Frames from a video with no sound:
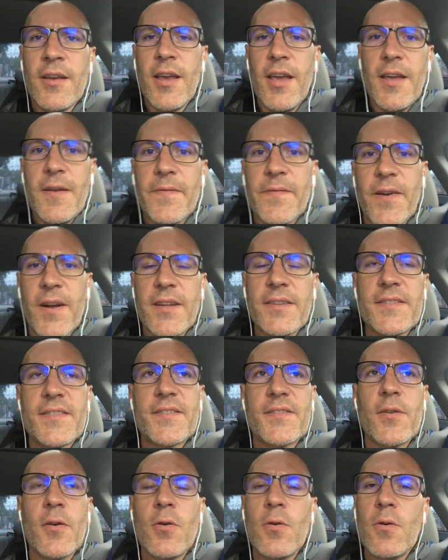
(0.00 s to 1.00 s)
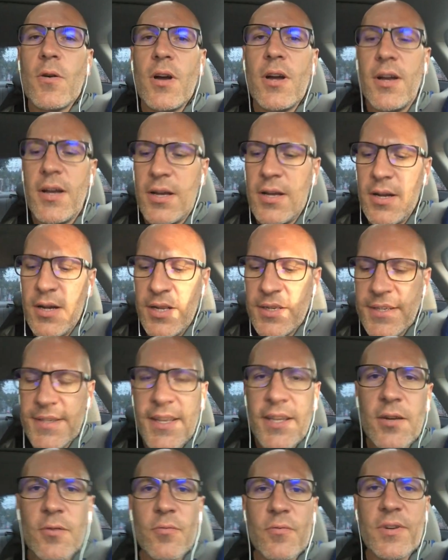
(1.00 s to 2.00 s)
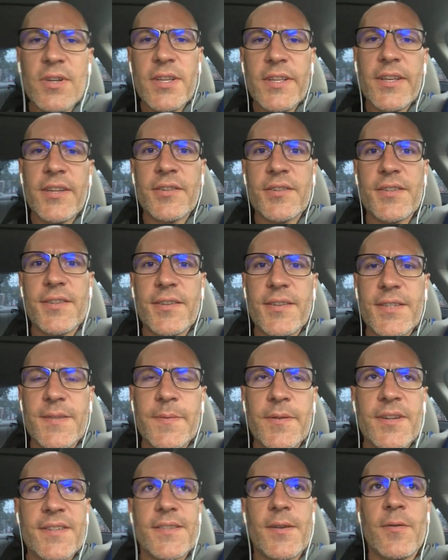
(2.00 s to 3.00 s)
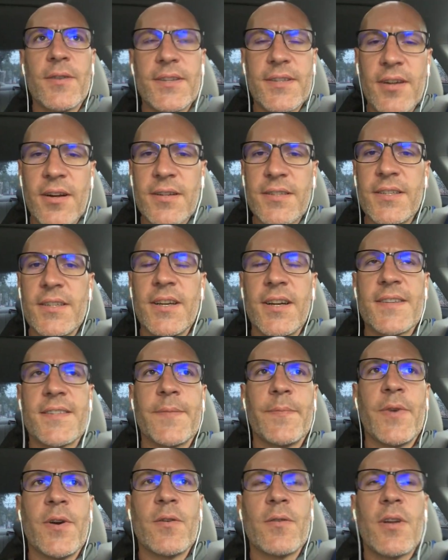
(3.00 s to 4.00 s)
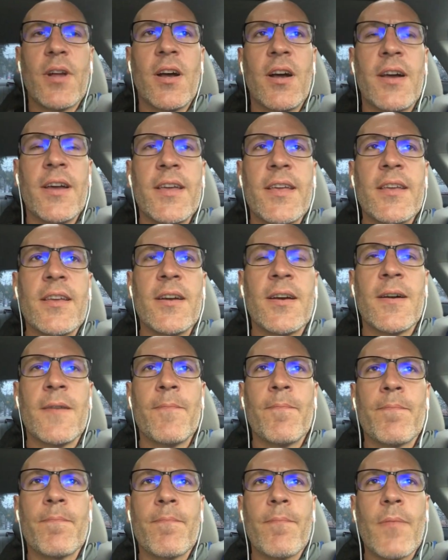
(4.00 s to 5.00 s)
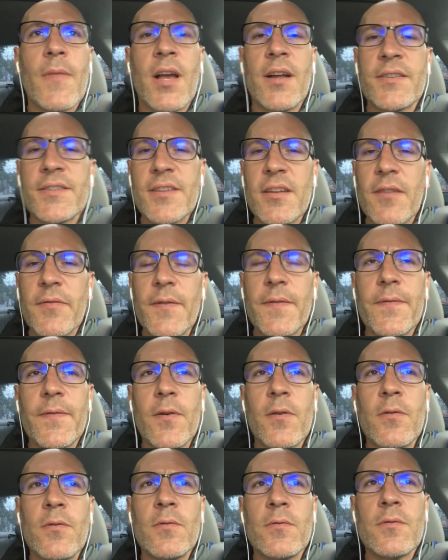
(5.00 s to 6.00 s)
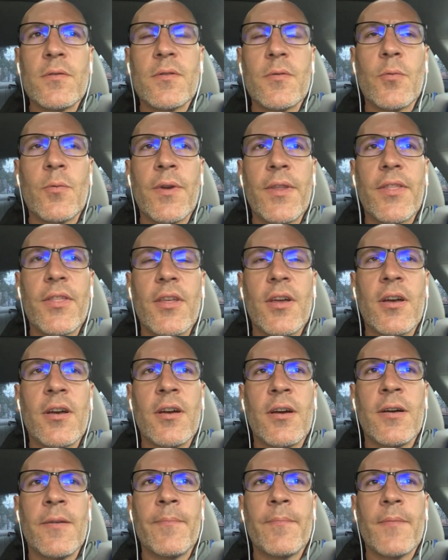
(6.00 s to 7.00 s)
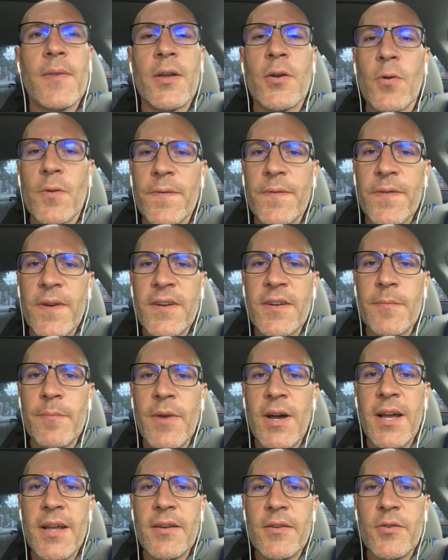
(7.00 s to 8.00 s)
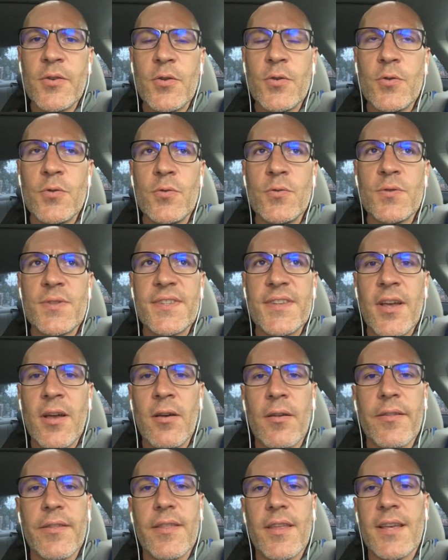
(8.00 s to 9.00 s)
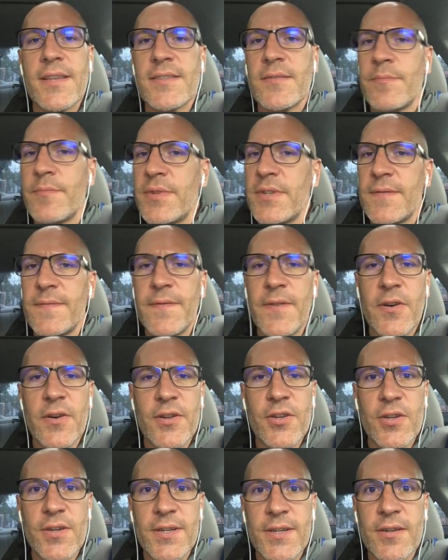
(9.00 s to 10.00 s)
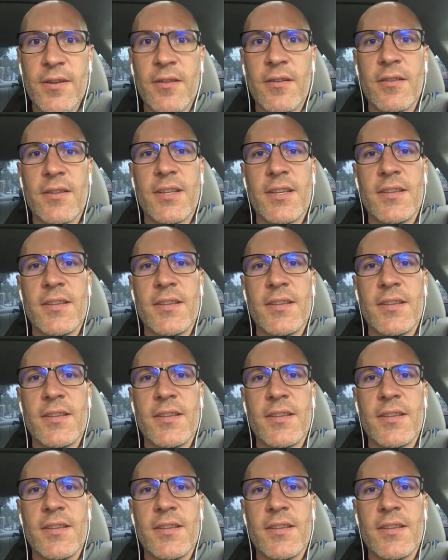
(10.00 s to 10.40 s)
Hey friends, so I just had a really interesting experience I want to talk to you guys about. I just got off the phone with an old friend of mine whose health hasn't been very good at all.